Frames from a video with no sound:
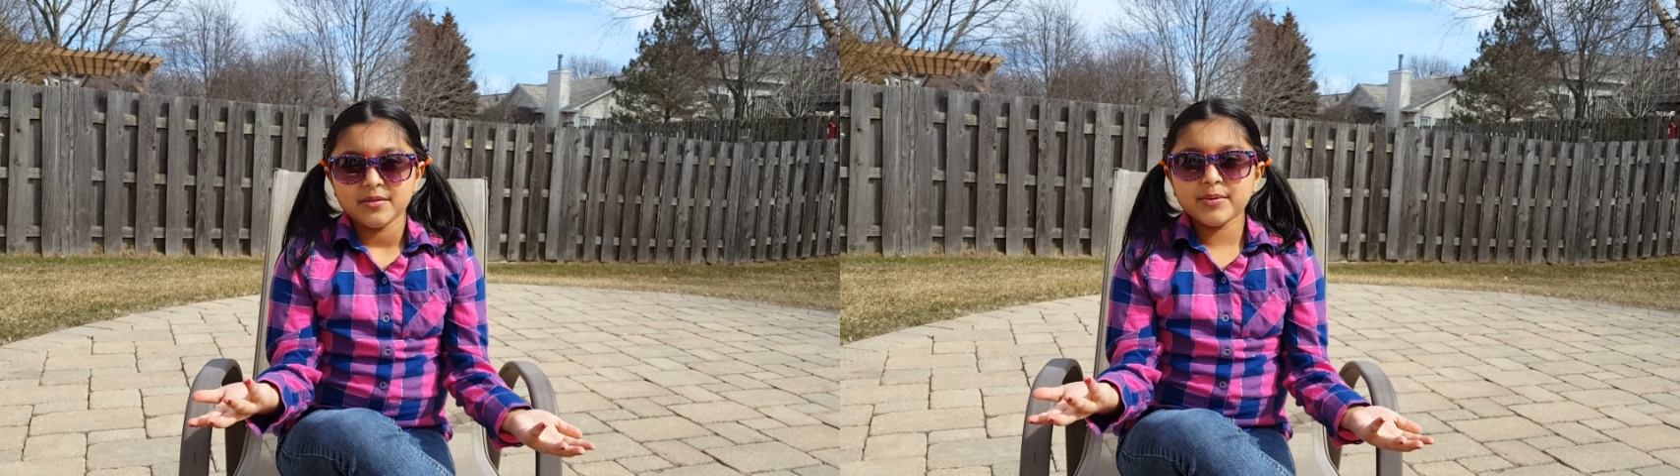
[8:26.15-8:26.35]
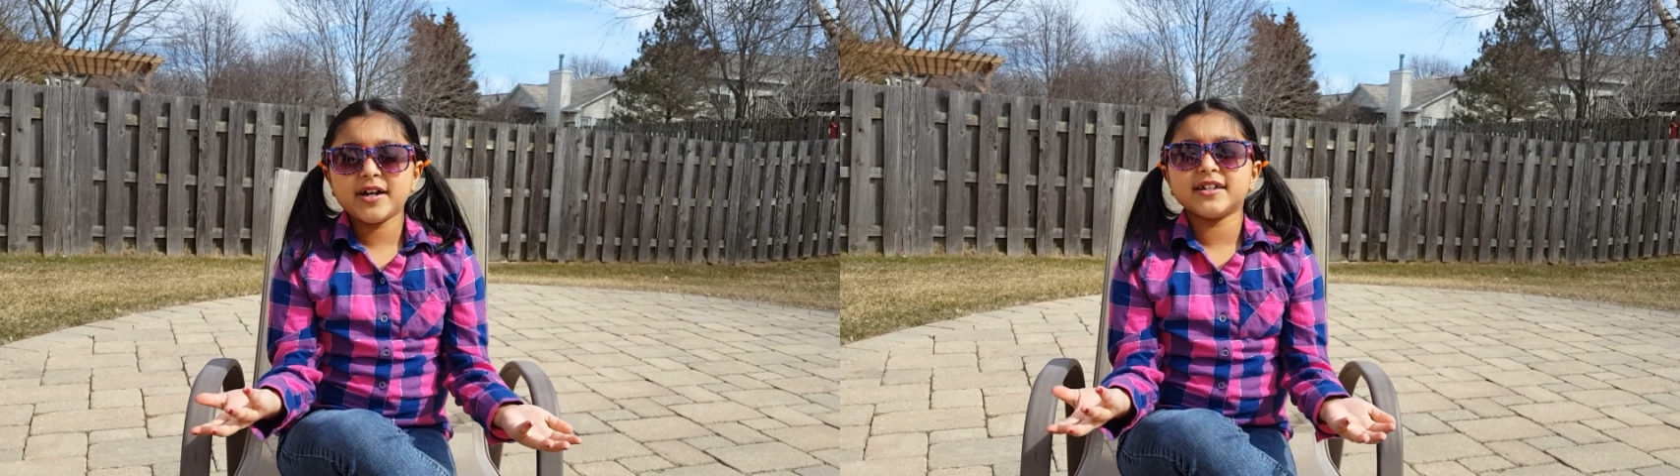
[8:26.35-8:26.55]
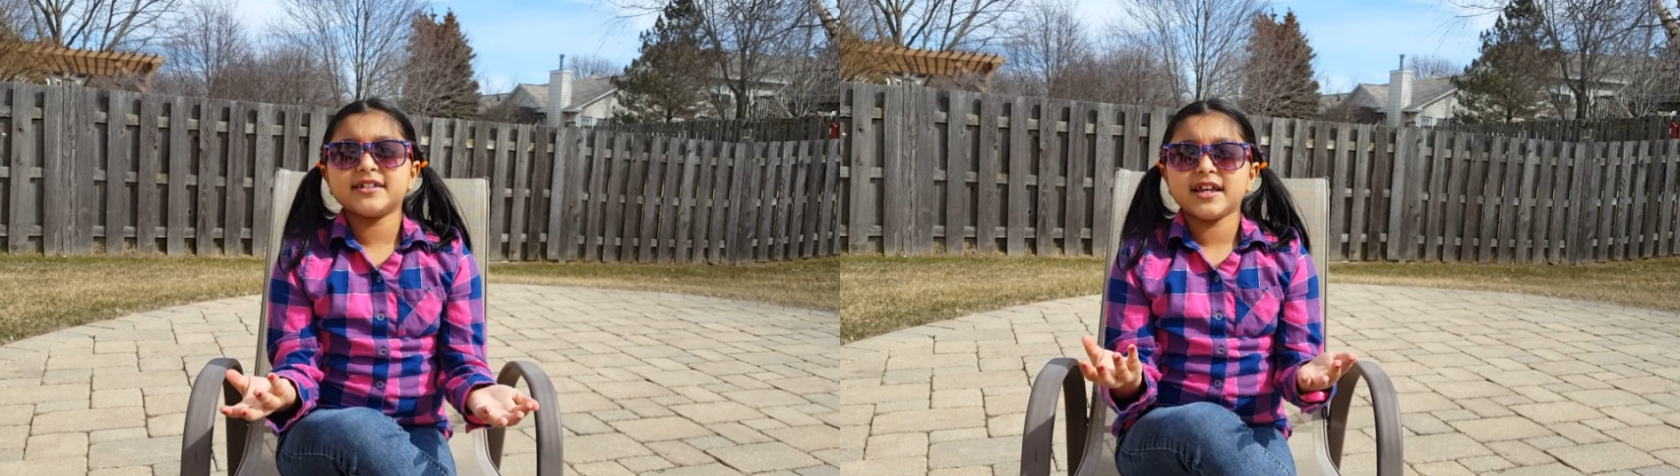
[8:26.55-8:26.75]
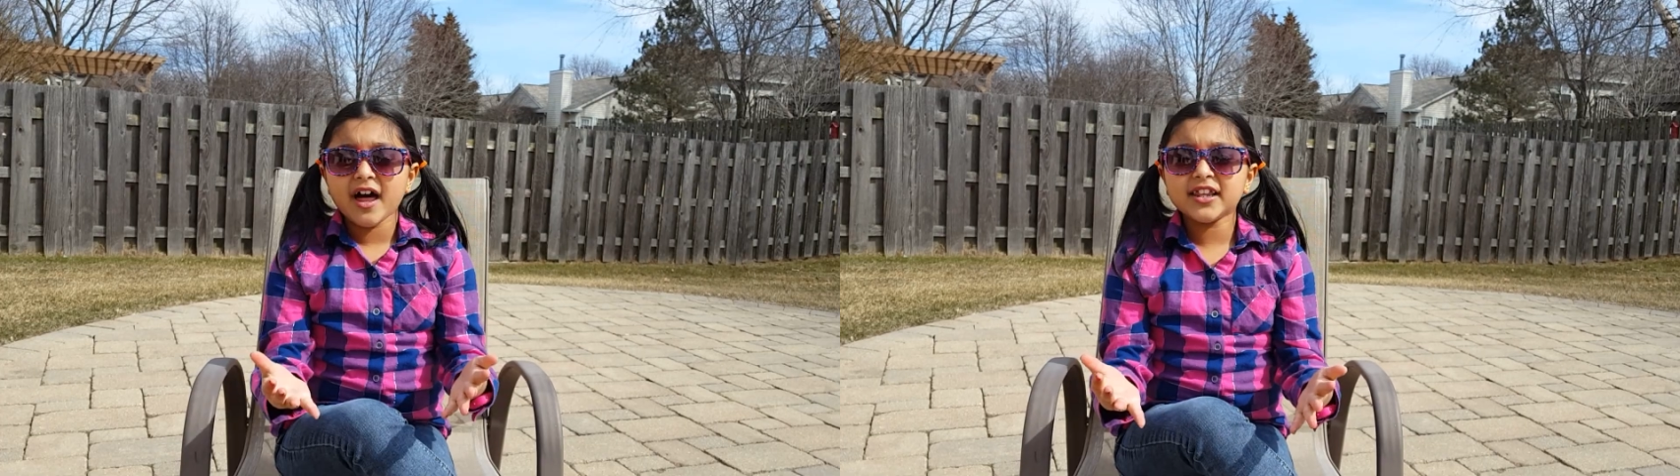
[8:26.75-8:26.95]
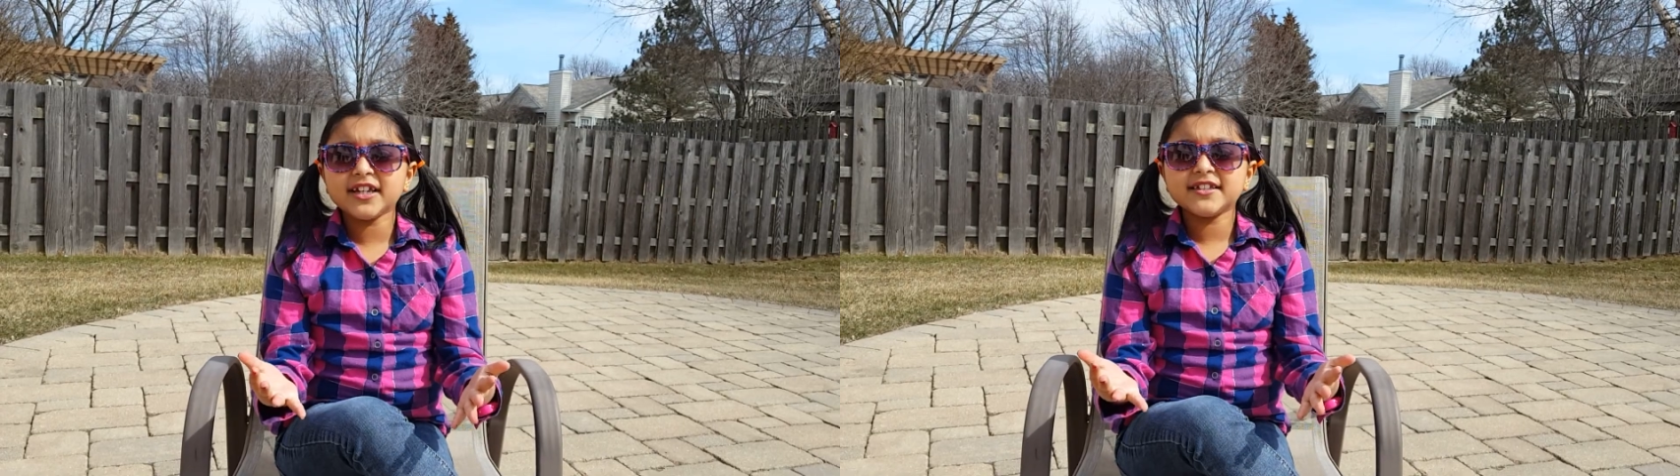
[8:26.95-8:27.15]
because
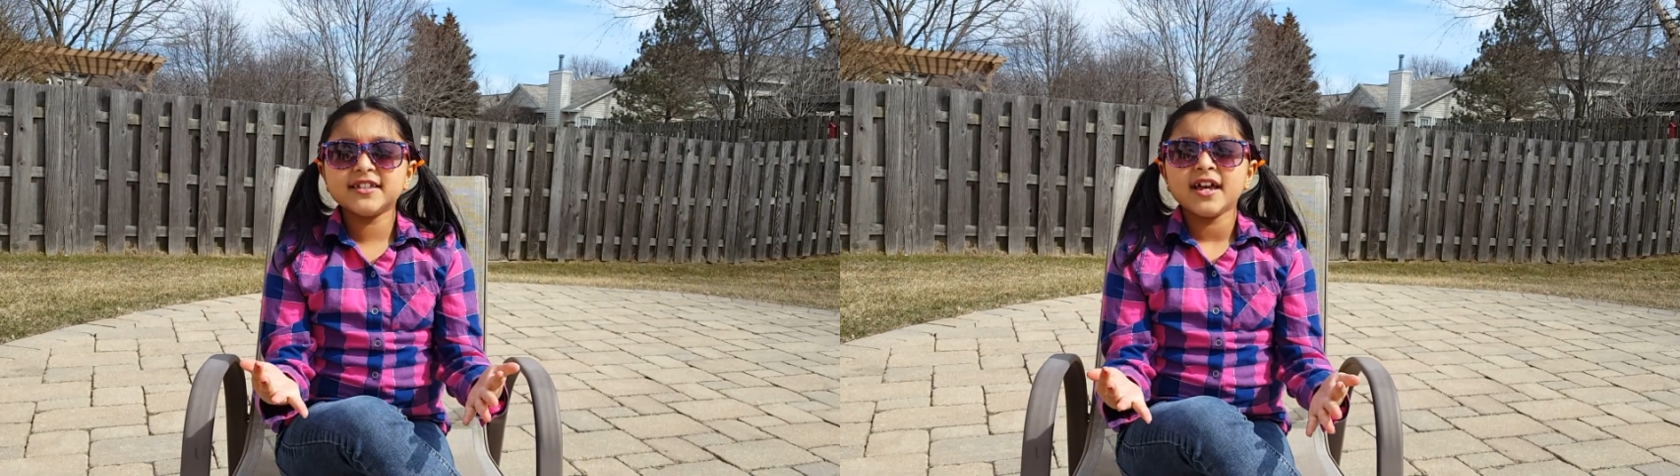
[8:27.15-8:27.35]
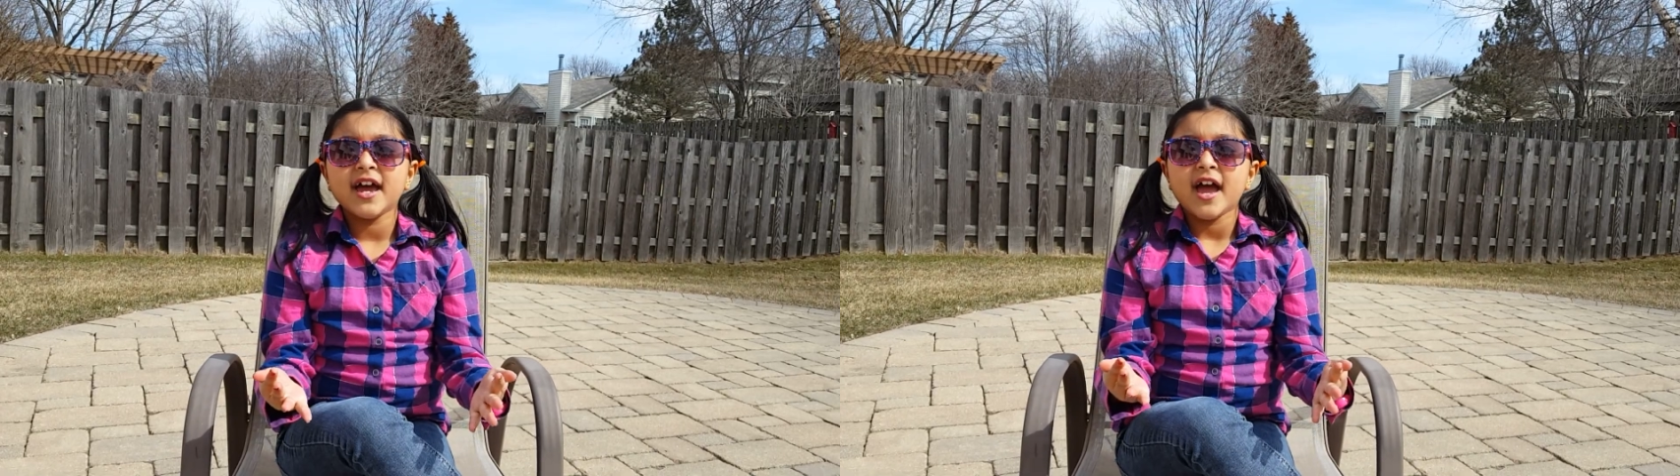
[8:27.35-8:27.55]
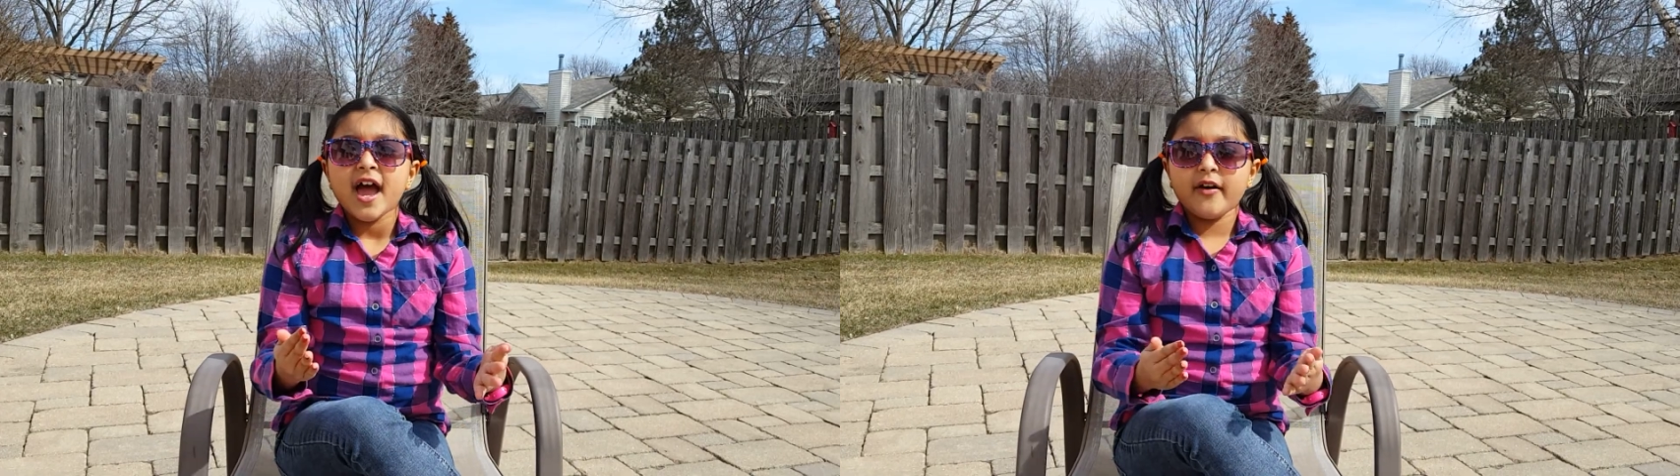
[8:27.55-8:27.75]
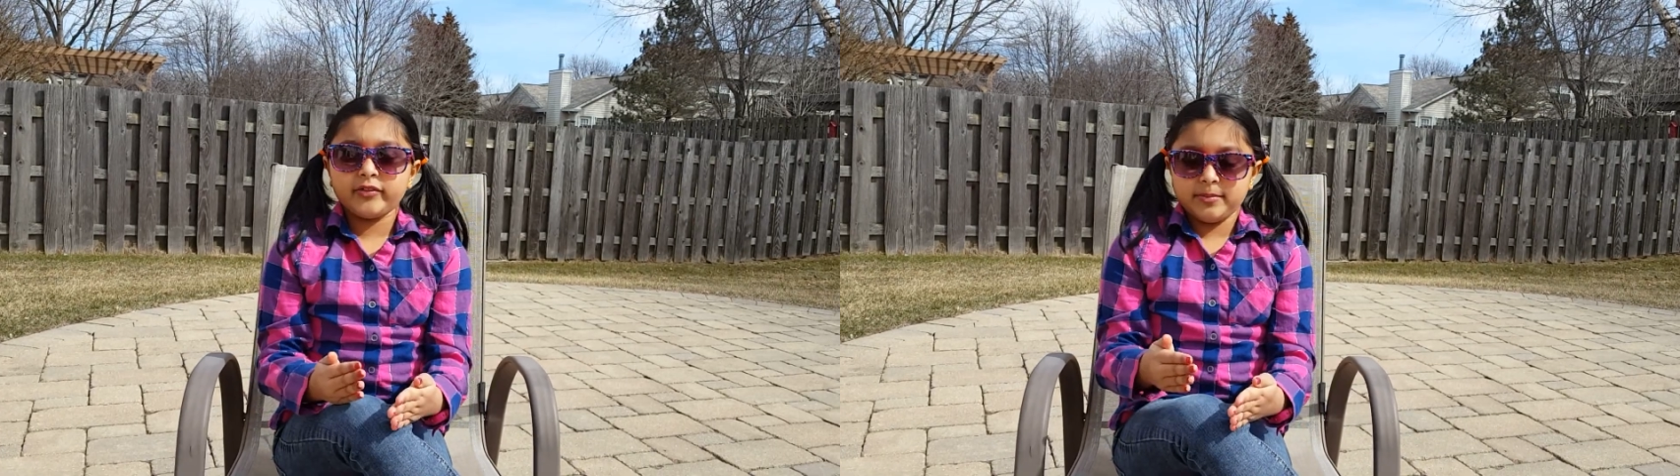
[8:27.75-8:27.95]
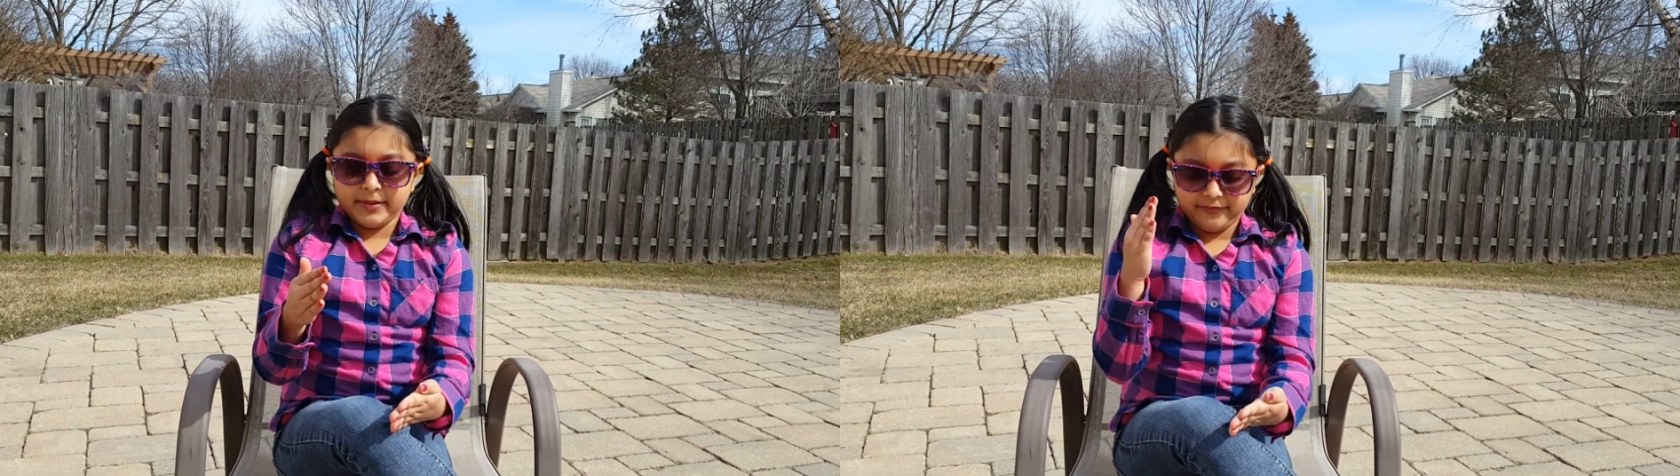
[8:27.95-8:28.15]
solids have
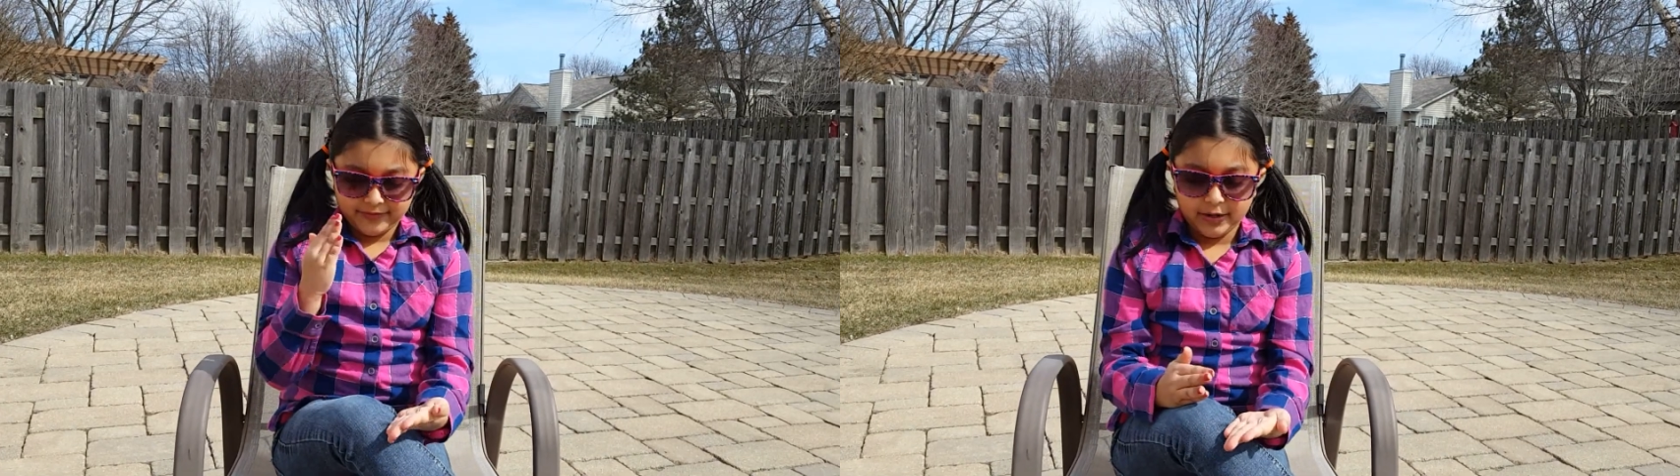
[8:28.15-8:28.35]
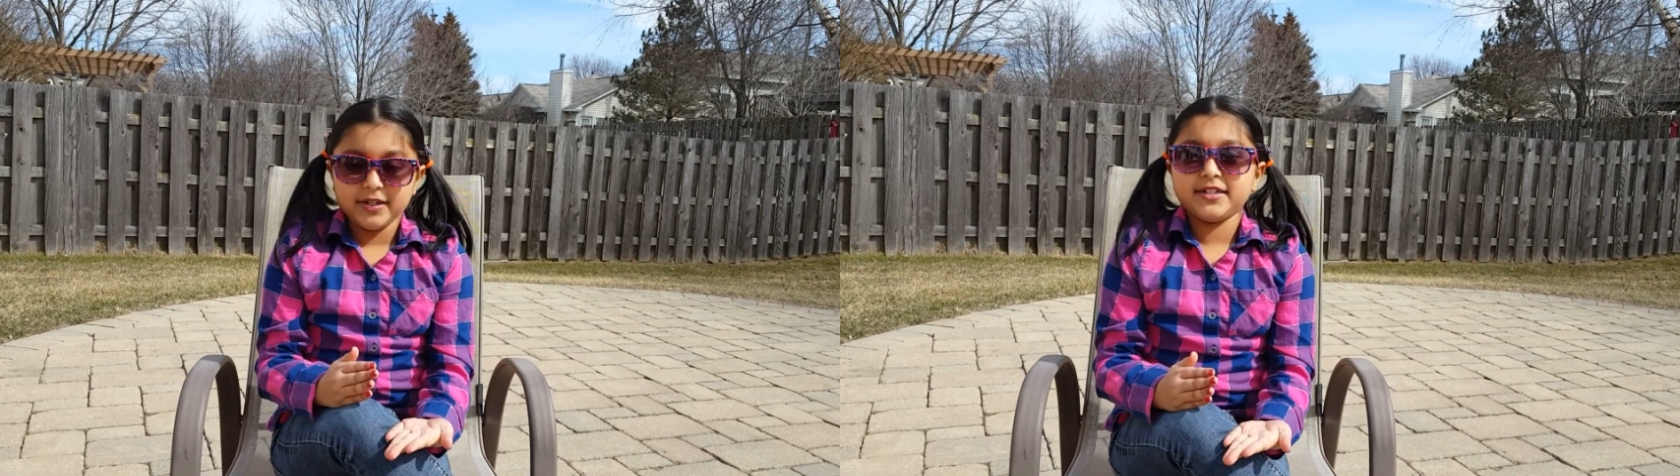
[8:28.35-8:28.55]
to be very